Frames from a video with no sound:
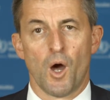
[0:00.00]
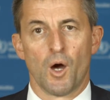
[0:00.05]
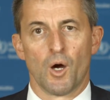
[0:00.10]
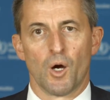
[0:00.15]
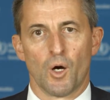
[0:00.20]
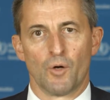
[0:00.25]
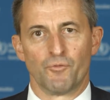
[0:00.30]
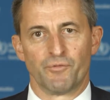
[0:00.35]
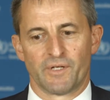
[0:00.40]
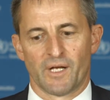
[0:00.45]

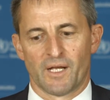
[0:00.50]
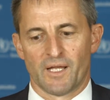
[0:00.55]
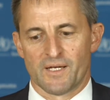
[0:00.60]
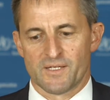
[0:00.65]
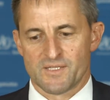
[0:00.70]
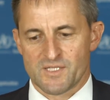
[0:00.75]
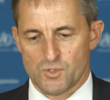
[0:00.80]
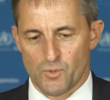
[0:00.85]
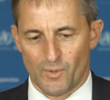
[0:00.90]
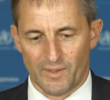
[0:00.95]
Over the
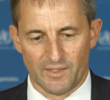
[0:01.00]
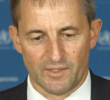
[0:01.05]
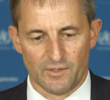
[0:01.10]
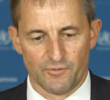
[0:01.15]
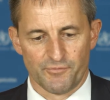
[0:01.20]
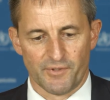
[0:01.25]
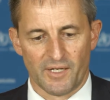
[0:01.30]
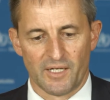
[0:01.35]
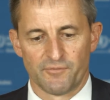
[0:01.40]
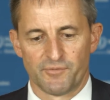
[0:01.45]
last
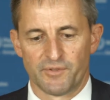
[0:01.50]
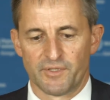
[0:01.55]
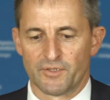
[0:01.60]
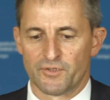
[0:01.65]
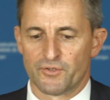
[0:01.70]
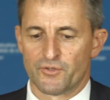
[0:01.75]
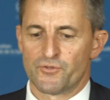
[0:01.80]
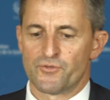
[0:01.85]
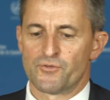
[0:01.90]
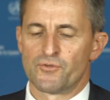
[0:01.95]
25
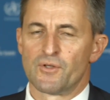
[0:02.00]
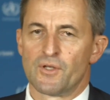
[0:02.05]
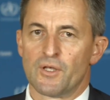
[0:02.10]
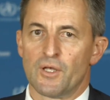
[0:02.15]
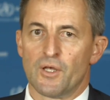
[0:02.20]
years,